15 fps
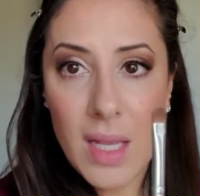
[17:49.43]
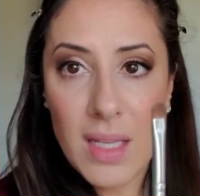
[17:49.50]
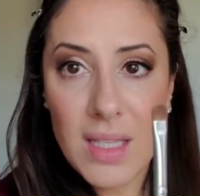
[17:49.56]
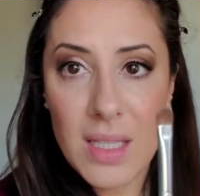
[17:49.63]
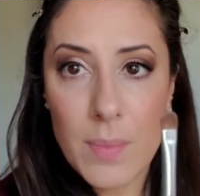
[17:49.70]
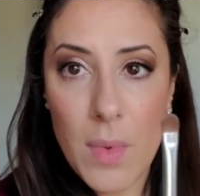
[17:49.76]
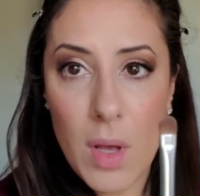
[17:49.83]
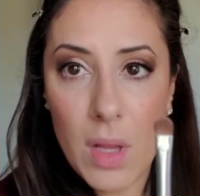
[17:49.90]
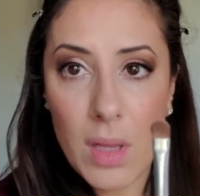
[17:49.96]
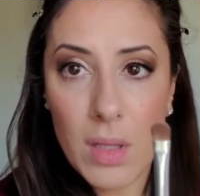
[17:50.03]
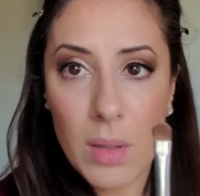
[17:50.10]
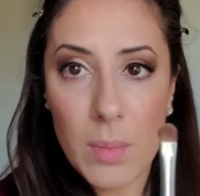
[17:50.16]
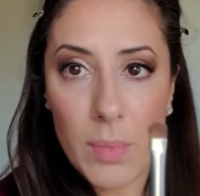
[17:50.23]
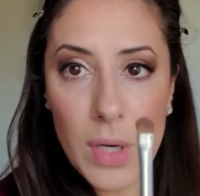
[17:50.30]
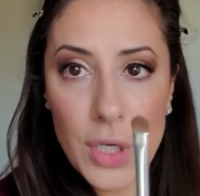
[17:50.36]
small
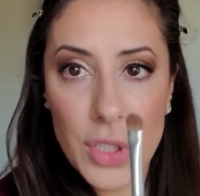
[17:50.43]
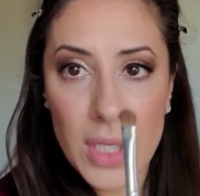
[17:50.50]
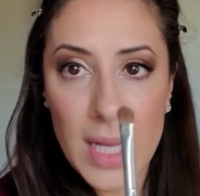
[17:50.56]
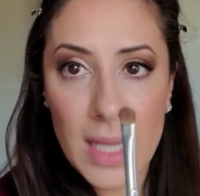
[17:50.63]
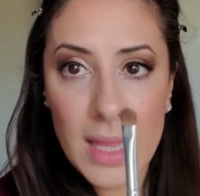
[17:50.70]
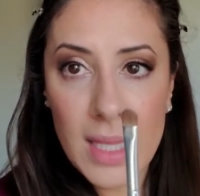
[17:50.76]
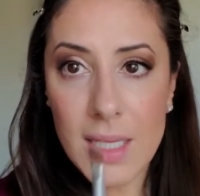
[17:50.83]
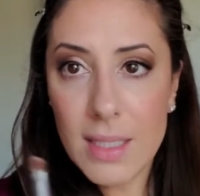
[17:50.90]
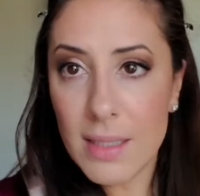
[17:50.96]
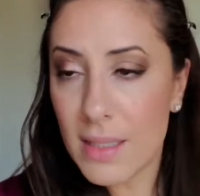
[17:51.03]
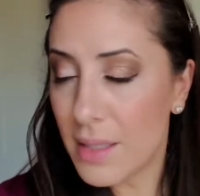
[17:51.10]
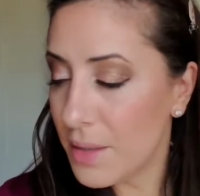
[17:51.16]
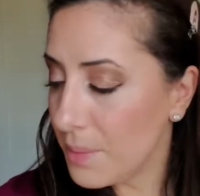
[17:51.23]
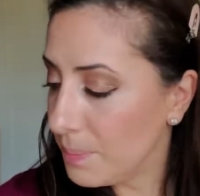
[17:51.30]
little brush like this,